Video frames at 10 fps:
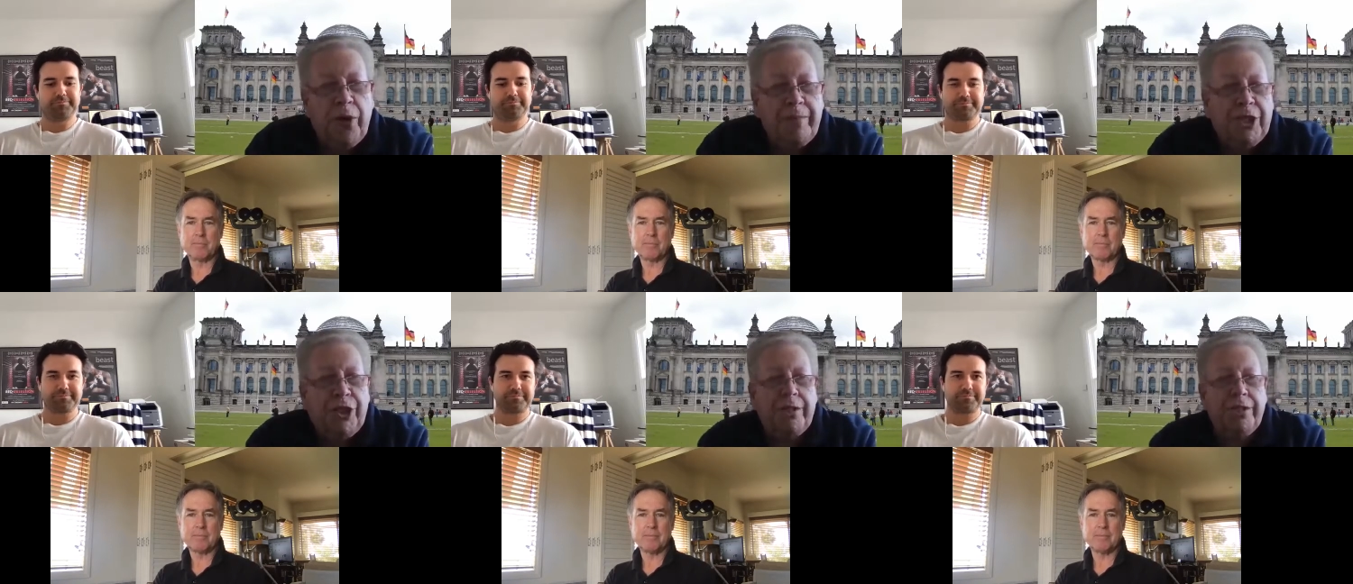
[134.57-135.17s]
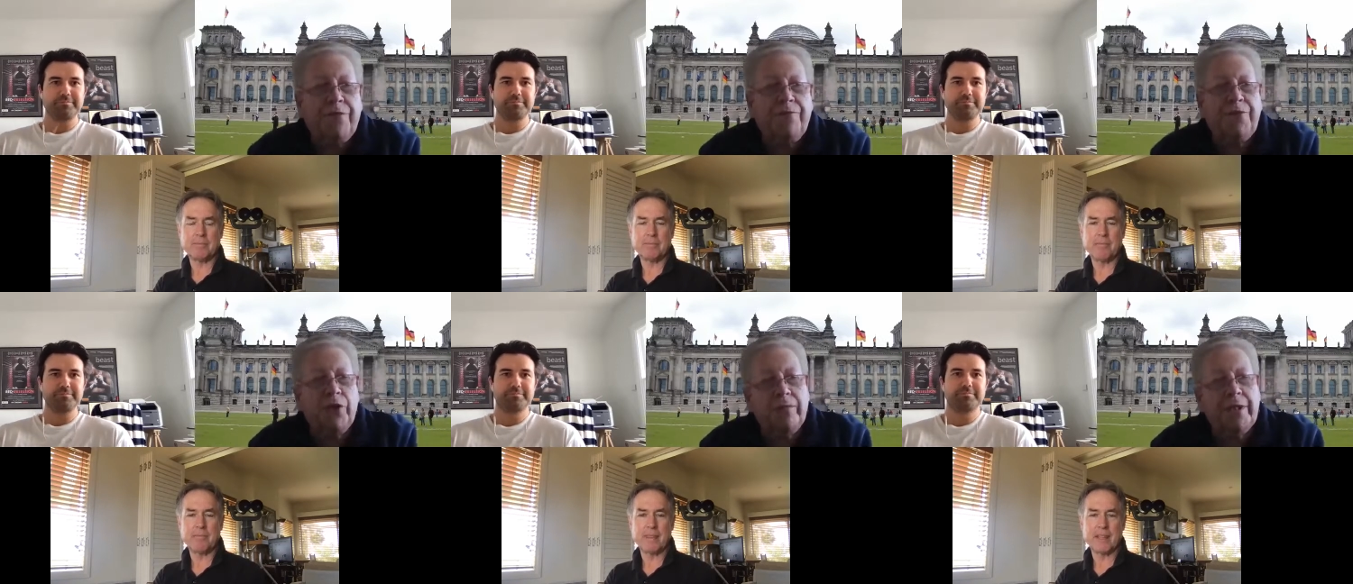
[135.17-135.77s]
Speaker 1: permission to
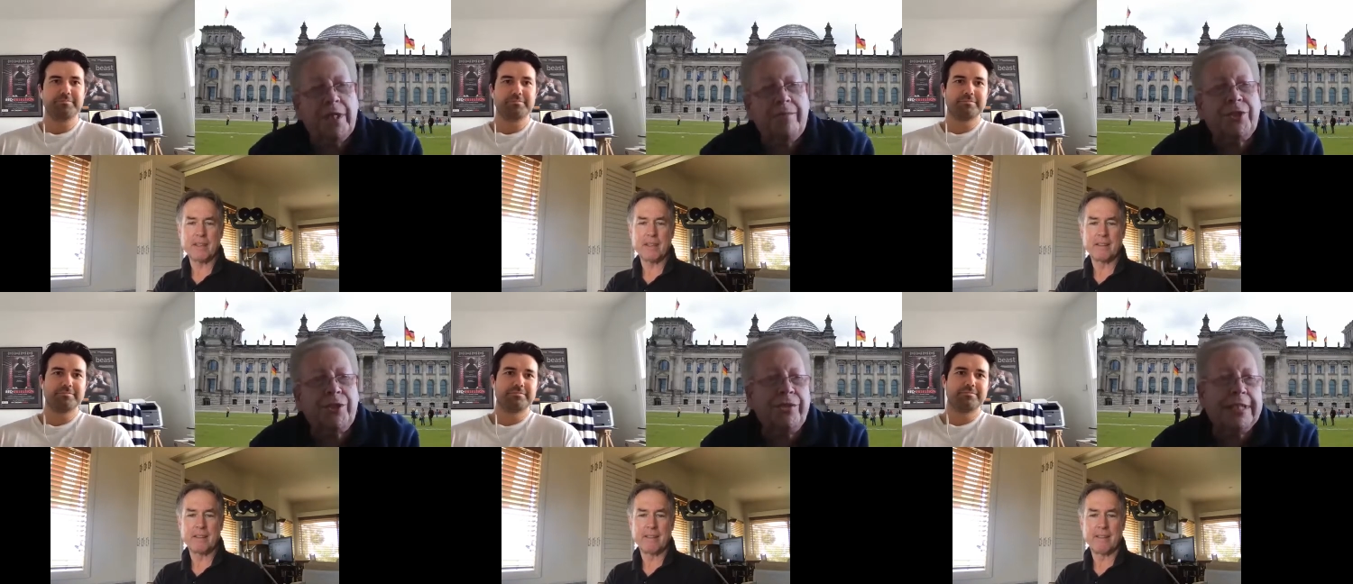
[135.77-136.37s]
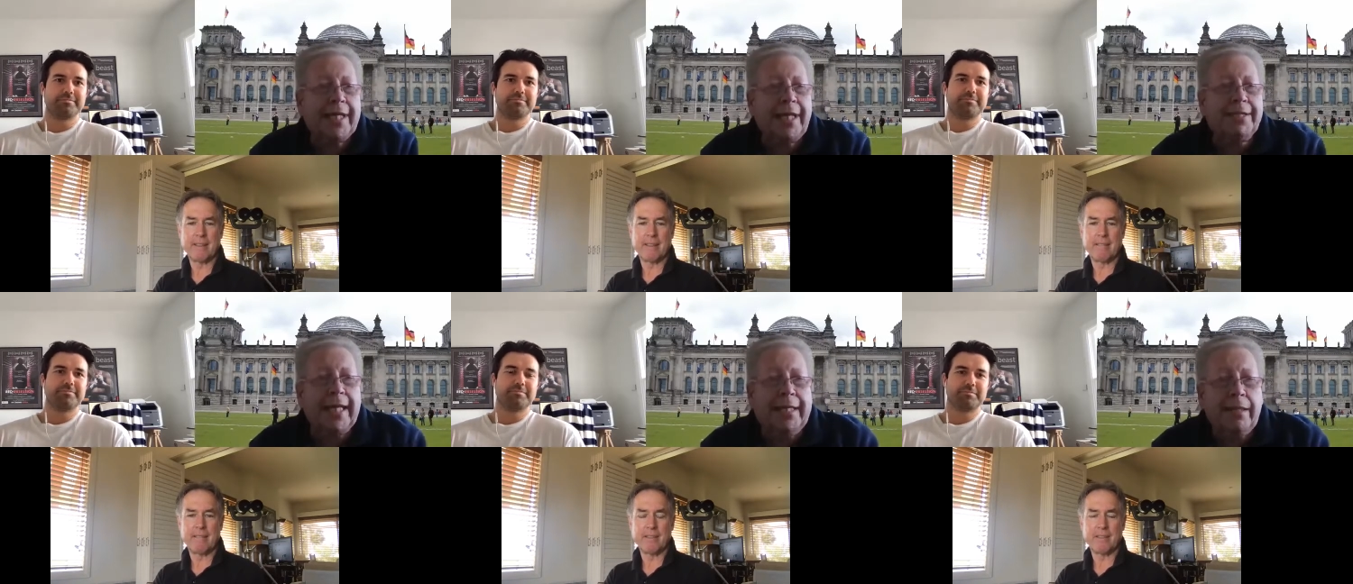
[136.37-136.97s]
film them, to
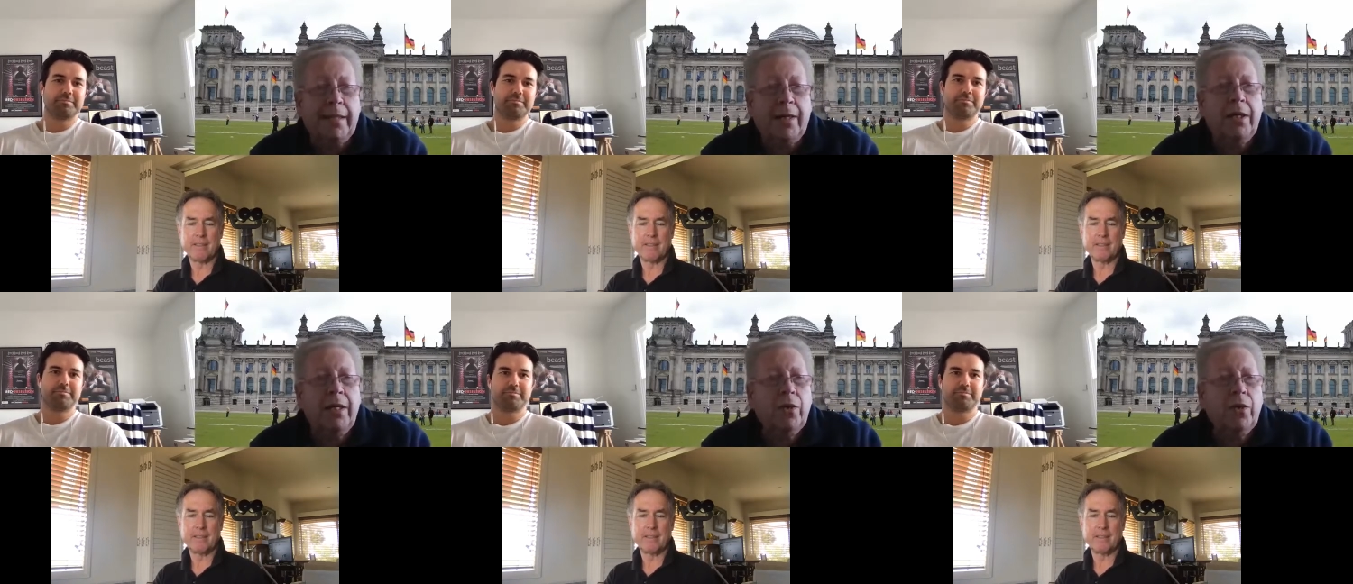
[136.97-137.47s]
discuss anything